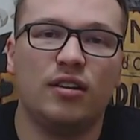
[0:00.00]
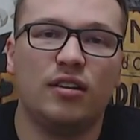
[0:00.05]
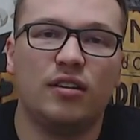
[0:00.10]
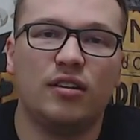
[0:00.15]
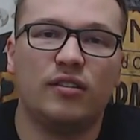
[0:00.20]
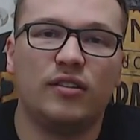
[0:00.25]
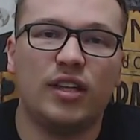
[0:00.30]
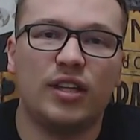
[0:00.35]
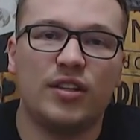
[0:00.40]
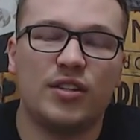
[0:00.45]

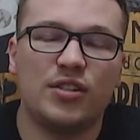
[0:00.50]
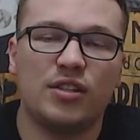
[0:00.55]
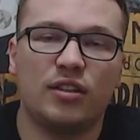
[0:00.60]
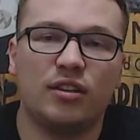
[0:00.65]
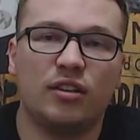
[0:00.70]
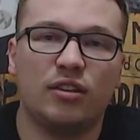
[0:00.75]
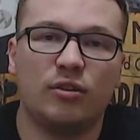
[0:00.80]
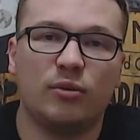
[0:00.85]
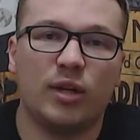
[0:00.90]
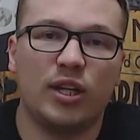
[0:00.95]
take this in a
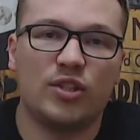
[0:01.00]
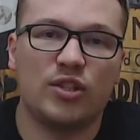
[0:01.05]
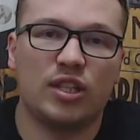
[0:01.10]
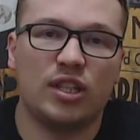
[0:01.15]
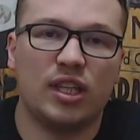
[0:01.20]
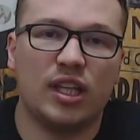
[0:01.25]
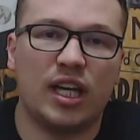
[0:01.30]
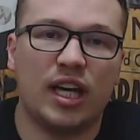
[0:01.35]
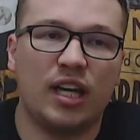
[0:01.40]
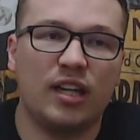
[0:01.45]
good
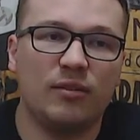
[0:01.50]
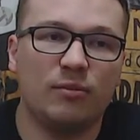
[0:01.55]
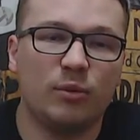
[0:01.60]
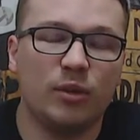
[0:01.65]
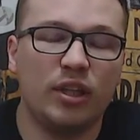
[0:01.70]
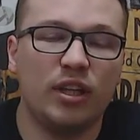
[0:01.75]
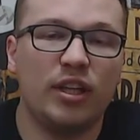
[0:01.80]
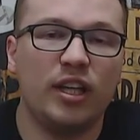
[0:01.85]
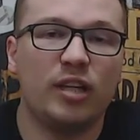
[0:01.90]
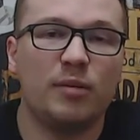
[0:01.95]
direction. I
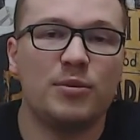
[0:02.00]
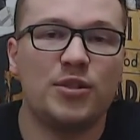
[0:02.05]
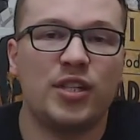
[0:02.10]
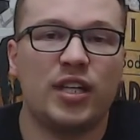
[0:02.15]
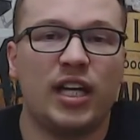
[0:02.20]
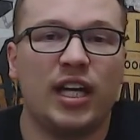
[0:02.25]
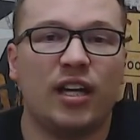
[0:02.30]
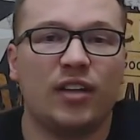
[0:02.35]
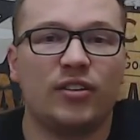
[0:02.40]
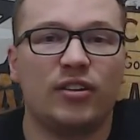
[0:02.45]
really like him as an
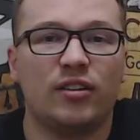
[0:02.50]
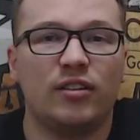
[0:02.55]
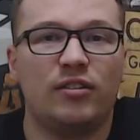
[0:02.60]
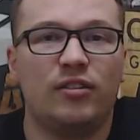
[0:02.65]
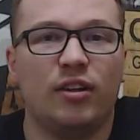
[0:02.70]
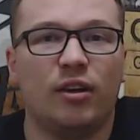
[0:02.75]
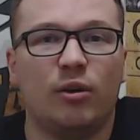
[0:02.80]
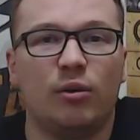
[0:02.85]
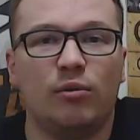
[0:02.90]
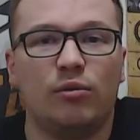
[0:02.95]
actor.
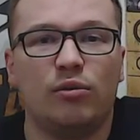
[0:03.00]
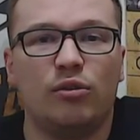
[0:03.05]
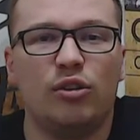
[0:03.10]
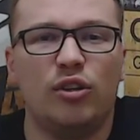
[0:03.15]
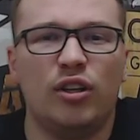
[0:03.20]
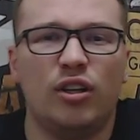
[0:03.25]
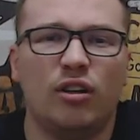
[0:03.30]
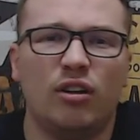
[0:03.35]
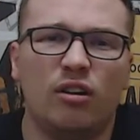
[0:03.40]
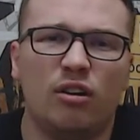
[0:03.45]
Don't
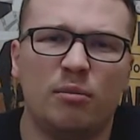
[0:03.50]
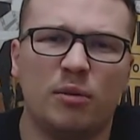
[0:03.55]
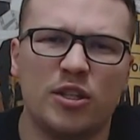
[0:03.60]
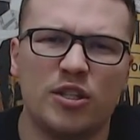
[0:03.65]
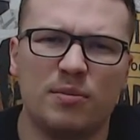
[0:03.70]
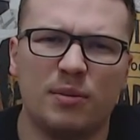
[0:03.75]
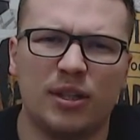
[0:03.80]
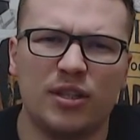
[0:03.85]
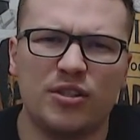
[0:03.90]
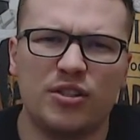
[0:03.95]
know much
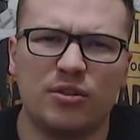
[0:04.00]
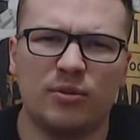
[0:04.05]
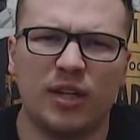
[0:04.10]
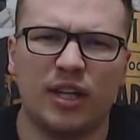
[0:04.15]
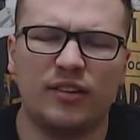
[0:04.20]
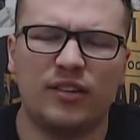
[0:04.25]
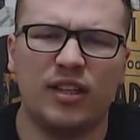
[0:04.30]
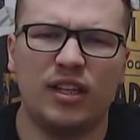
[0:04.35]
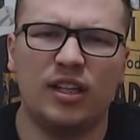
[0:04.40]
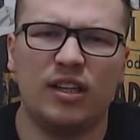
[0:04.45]
about his
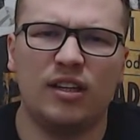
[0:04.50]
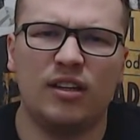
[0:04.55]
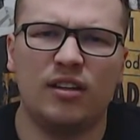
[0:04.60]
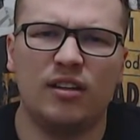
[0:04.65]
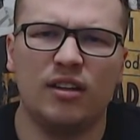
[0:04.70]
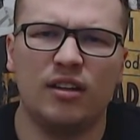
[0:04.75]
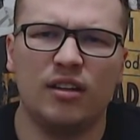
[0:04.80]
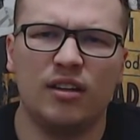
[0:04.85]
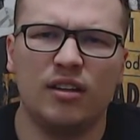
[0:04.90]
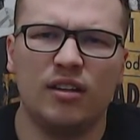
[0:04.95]
directing
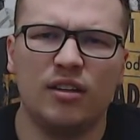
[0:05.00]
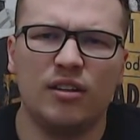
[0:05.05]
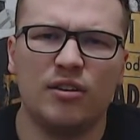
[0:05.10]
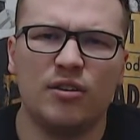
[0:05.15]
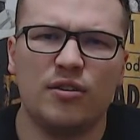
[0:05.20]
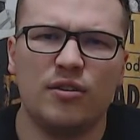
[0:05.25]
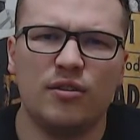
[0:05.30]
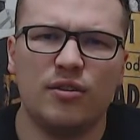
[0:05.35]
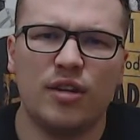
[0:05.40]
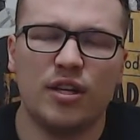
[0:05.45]

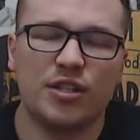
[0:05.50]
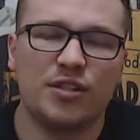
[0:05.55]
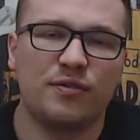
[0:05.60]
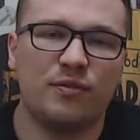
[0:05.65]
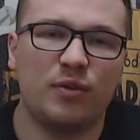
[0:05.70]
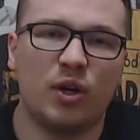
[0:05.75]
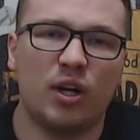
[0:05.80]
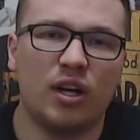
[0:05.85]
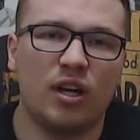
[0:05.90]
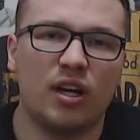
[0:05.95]
thus
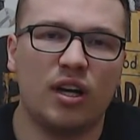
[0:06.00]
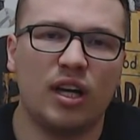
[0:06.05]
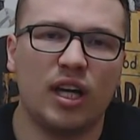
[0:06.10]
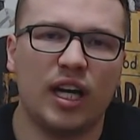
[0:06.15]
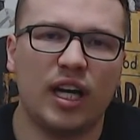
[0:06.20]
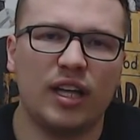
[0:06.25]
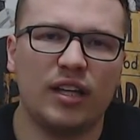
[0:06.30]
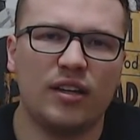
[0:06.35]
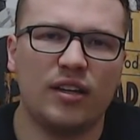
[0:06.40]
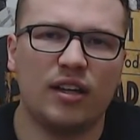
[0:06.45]
far.
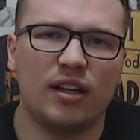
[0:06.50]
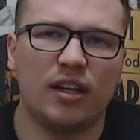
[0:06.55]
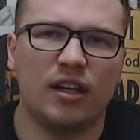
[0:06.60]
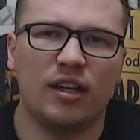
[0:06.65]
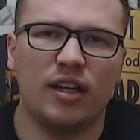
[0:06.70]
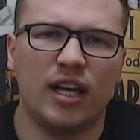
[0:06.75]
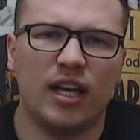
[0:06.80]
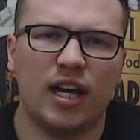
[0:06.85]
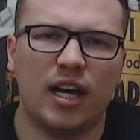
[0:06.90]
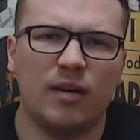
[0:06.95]
I
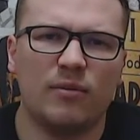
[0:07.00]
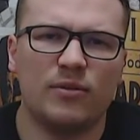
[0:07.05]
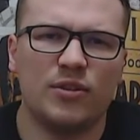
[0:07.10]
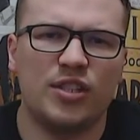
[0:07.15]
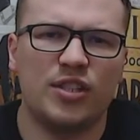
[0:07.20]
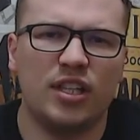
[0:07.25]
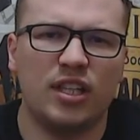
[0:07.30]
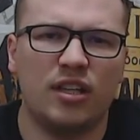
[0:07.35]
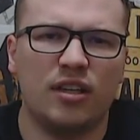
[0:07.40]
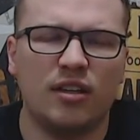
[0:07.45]
haven't
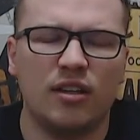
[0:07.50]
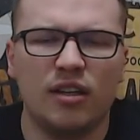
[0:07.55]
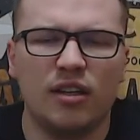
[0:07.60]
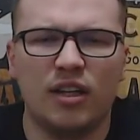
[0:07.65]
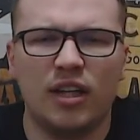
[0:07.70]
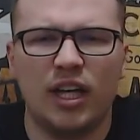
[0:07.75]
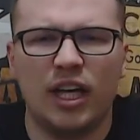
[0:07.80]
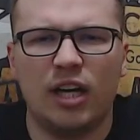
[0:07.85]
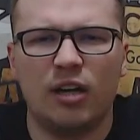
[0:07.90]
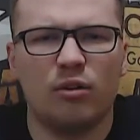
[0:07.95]
seen.
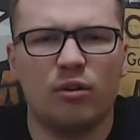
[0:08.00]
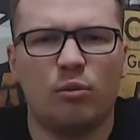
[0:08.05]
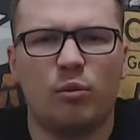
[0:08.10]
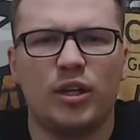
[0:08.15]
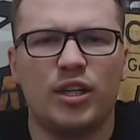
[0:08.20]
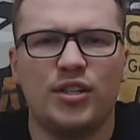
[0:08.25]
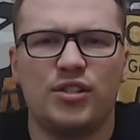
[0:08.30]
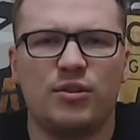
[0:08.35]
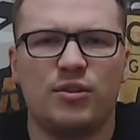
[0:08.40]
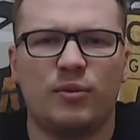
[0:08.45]
I don't know what
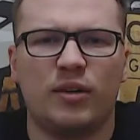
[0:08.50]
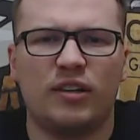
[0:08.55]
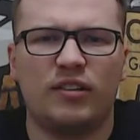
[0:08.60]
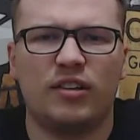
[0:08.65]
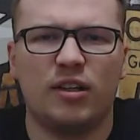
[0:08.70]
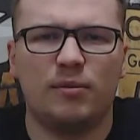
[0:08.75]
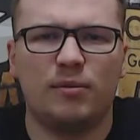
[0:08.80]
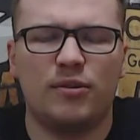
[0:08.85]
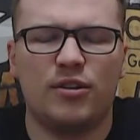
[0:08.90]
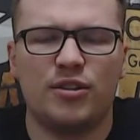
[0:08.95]
he's directed
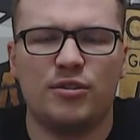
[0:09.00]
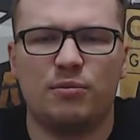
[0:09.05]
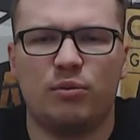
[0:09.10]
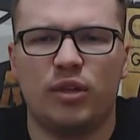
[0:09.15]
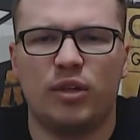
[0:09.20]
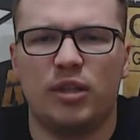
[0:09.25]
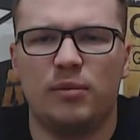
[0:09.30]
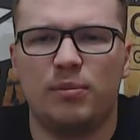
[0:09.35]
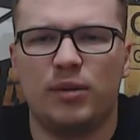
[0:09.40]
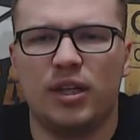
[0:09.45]
up to this
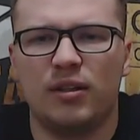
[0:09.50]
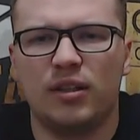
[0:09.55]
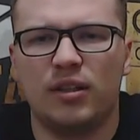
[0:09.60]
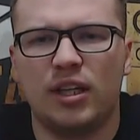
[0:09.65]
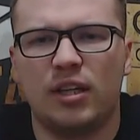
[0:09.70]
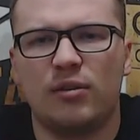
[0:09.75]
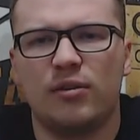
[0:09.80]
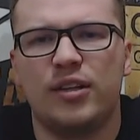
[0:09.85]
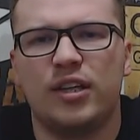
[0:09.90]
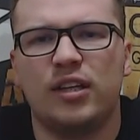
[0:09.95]
point, but I
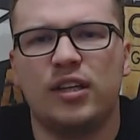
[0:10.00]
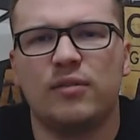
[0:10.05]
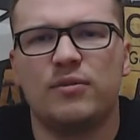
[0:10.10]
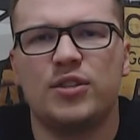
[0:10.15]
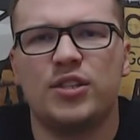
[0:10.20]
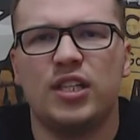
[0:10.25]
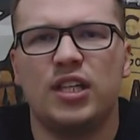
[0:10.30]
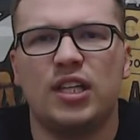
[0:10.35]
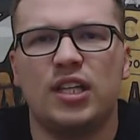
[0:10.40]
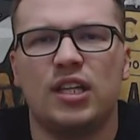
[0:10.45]
don't think I've
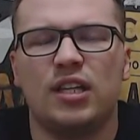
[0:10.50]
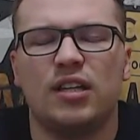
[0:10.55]
seen